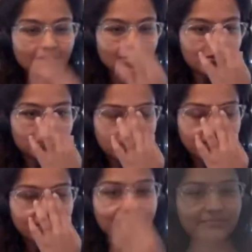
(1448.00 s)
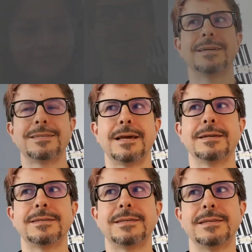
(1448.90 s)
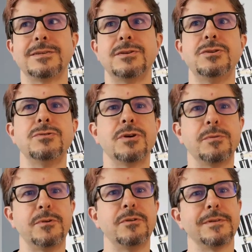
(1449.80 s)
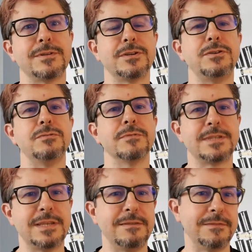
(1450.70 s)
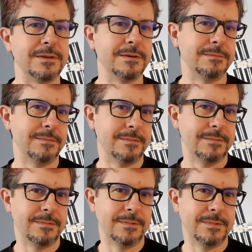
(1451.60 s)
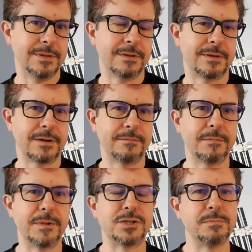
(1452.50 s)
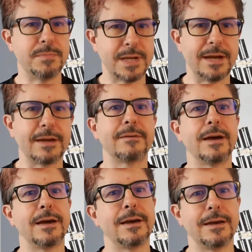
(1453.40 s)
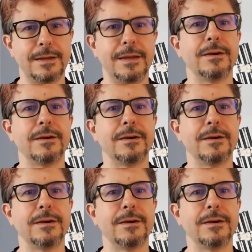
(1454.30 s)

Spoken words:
I see. So you don't move until you receive the confirmation back. Okay.